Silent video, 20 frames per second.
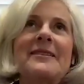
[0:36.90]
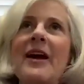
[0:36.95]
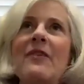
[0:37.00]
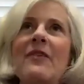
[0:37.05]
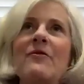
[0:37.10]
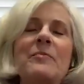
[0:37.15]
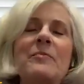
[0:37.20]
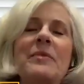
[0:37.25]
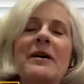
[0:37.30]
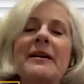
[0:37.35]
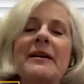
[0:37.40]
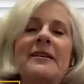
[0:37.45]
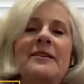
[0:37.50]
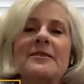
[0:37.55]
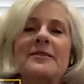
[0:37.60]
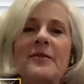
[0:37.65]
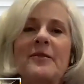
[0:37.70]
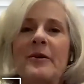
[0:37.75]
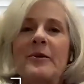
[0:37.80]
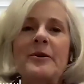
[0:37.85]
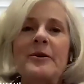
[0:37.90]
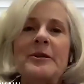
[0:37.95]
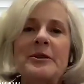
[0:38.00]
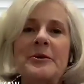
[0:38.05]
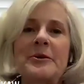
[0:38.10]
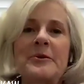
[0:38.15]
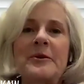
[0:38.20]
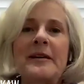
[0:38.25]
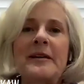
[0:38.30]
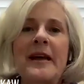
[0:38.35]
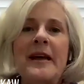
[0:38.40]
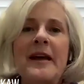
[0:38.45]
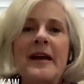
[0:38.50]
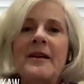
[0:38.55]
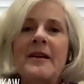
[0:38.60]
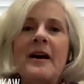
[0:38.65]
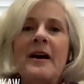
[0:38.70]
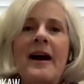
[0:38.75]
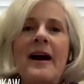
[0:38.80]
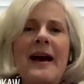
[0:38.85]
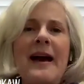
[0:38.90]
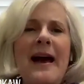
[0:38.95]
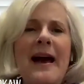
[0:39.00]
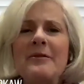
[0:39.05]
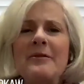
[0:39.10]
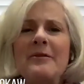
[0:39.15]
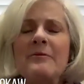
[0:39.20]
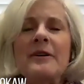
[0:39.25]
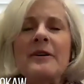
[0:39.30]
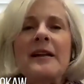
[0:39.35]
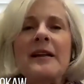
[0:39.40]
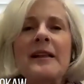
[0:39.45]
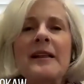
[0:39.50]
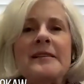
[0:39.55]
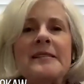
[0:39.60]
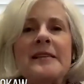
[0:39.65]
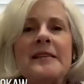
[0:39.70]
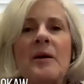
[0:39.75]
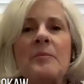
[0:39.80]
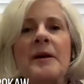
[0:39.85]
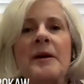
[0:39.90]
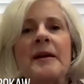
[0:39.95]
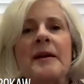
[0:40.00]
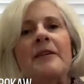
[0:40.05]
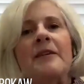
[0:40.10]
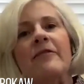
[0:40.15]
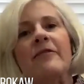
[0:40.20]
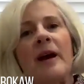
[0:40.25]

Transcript: everybody looks forward to it. I, I didn't realize how many